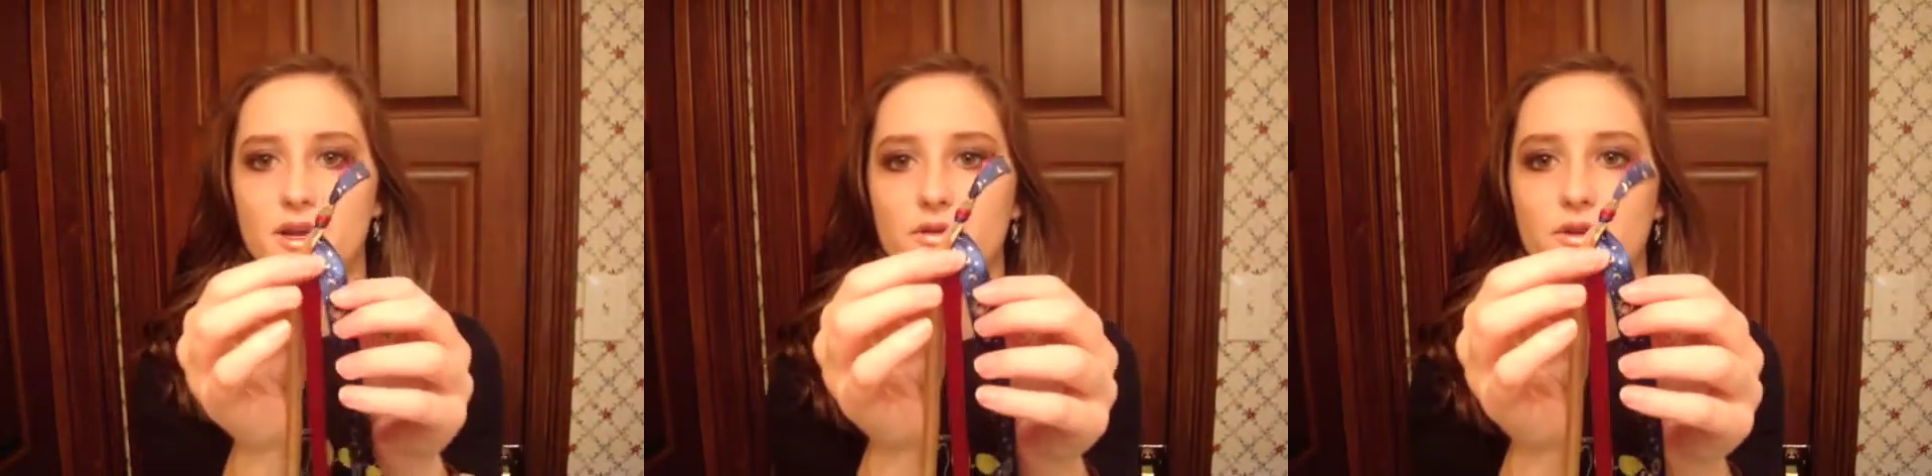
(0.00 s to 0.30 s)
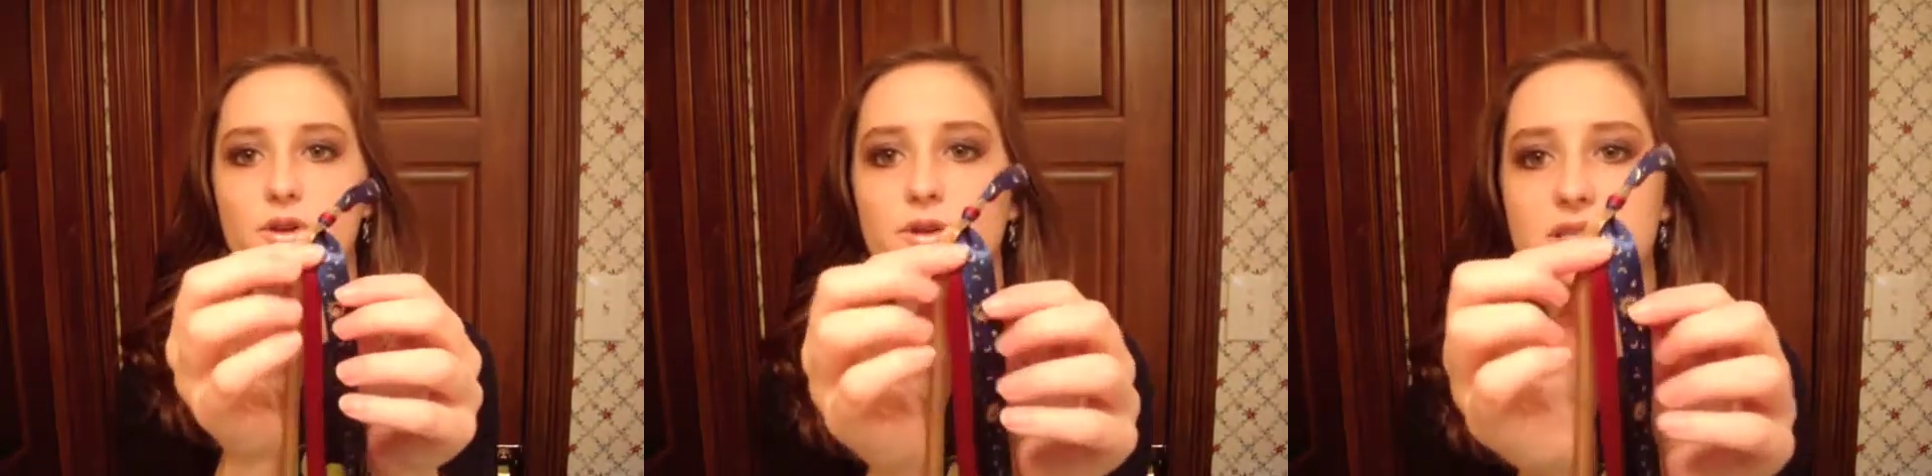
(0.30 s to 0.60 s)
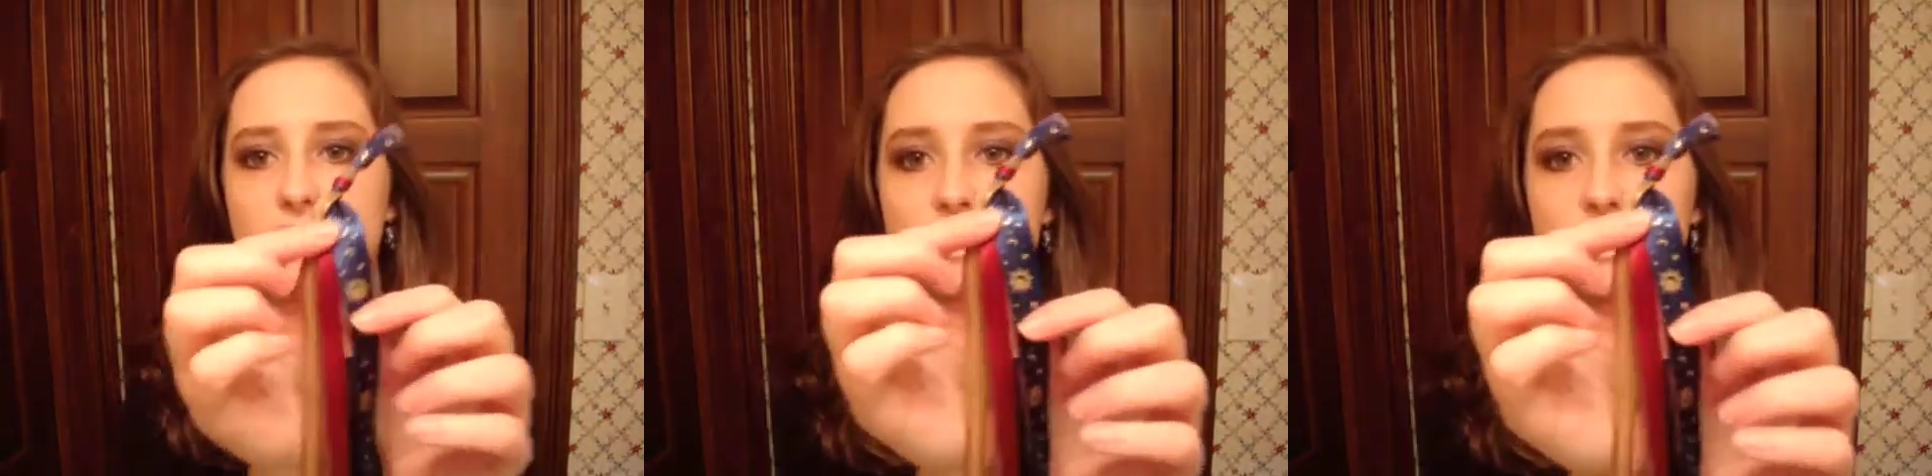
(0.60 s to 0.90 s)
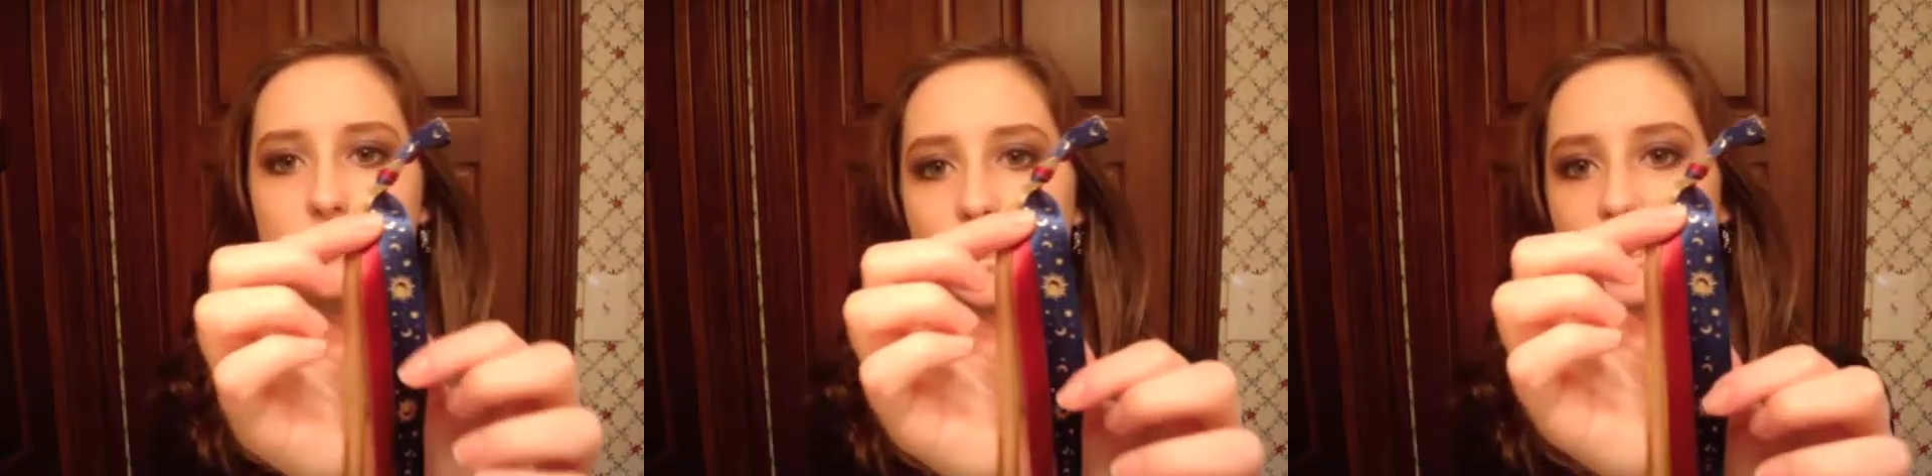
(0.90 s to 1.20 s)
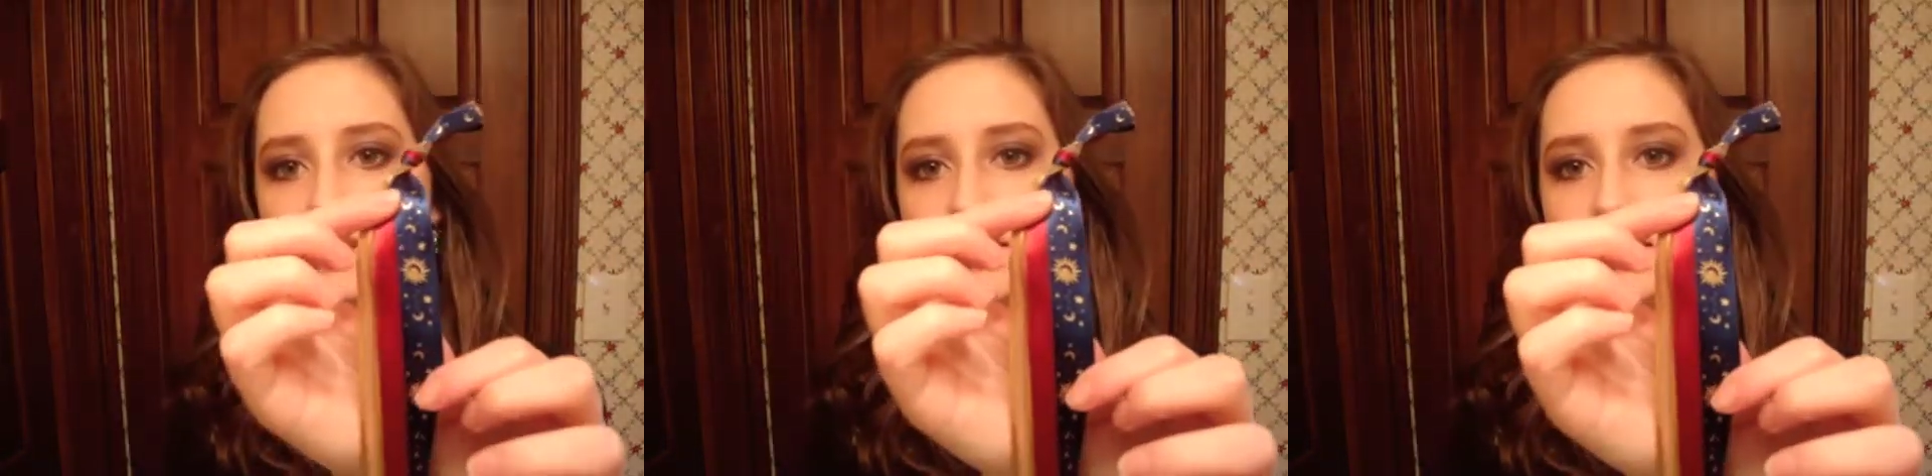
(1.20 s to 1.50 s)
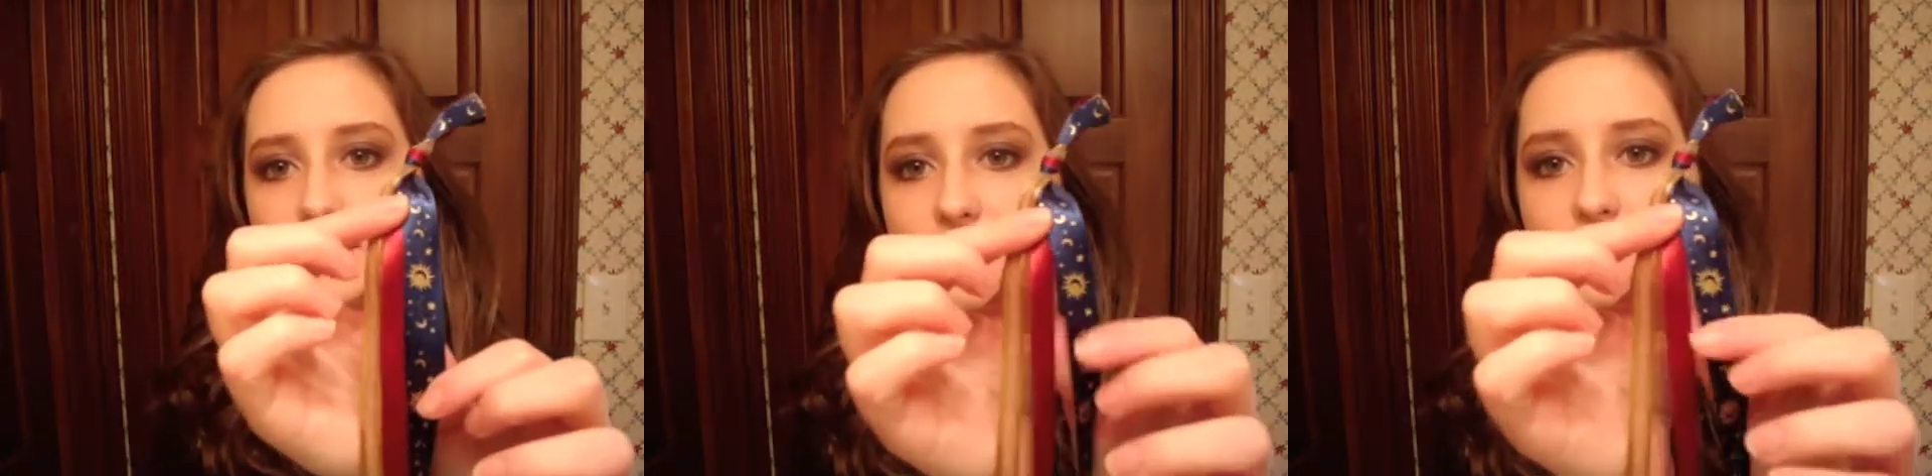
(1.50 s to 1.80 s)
if you notice, this piece is